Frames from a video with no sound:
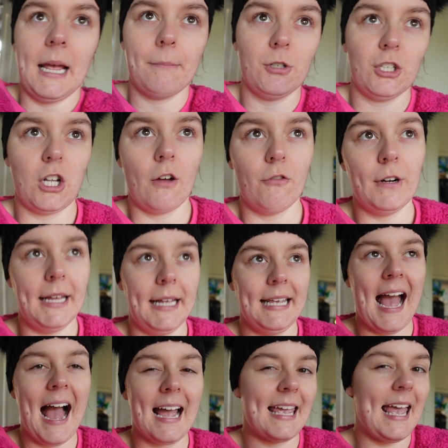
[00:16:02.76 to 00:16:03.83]
I'm just like really
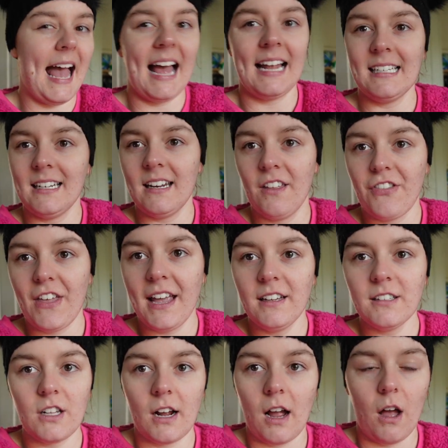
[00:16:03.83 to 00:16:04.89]
cat-candid at
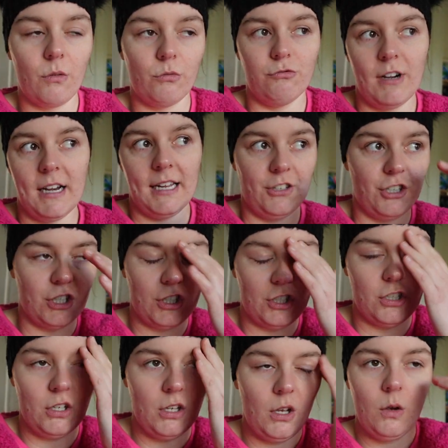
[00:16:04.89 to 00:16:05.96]
things. Like I really
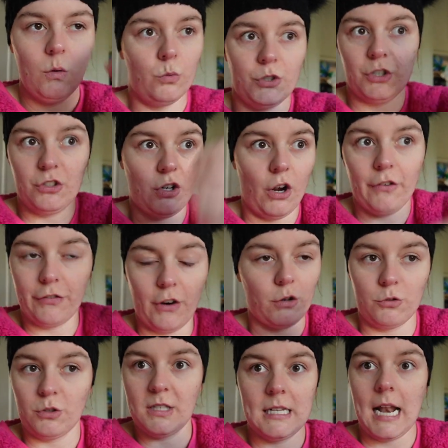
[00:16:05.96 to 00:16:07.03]
just will just go for it. I'll
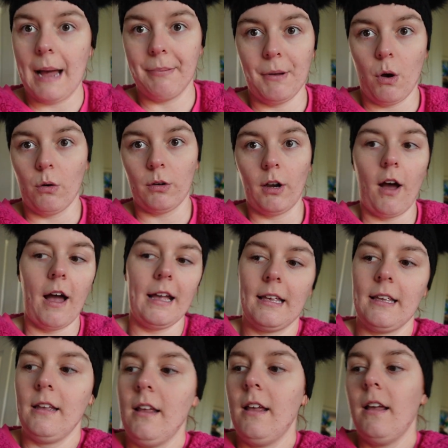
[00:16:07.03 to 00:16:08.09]
just slap it on like.